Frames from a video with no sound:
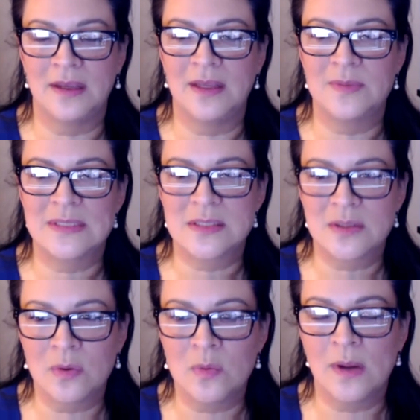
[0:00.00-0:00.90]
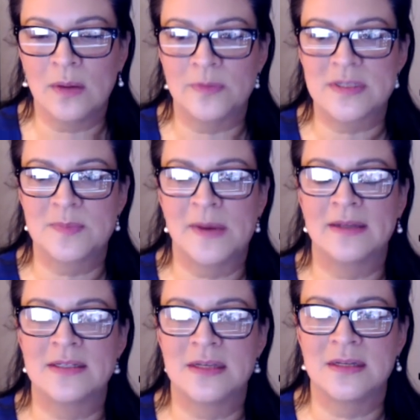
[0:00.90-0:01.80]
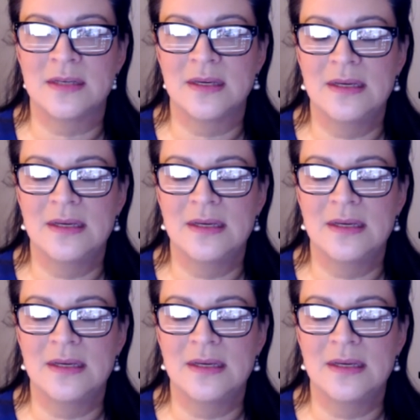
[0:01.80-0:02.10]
He was so well respected